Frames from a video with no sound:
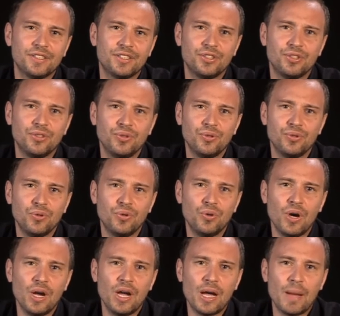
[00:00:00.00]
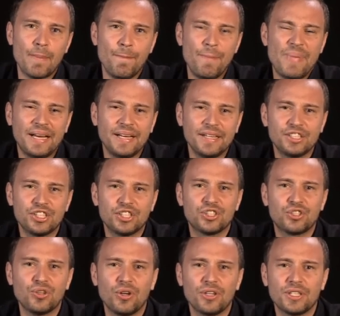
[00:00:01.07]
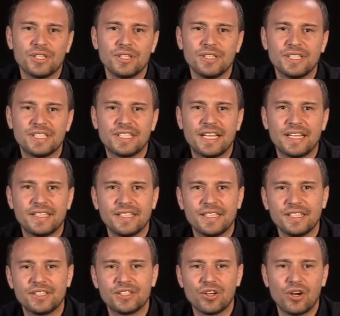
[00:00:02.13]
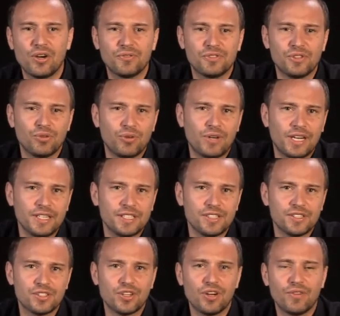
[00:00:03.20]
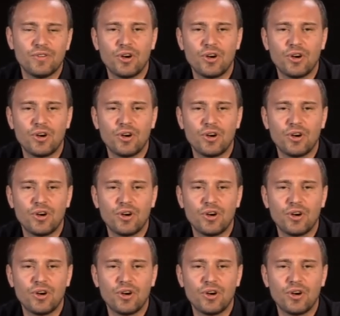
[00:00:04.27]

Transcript: to manage certain settings of the Harian server,